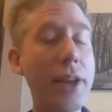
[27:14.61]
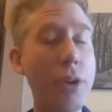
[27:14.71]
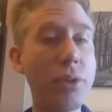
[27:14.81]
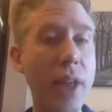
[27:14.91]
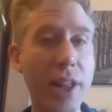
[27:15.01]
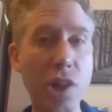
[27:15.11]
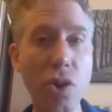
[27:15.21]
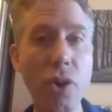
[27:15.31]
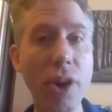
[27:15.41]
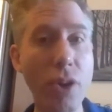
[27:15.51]
I don't
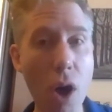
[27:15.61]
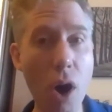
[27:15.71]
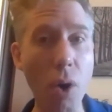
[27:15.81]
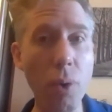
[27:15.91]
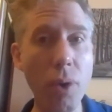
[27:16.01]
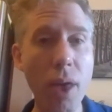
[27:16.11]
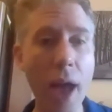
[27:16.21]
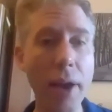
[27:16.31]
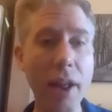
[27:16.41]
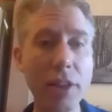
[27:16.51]
actually know.
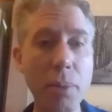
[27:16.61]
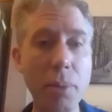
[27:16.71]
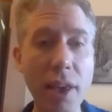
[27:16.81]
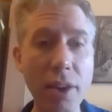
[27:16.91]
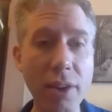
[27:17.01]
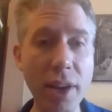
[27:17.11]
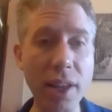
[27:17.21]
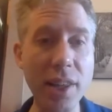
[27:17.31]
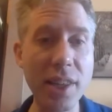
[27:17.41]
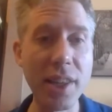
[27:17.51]
I'd have to be
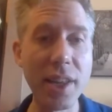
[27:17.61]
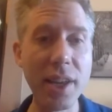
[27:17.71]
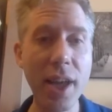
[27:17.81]
curious.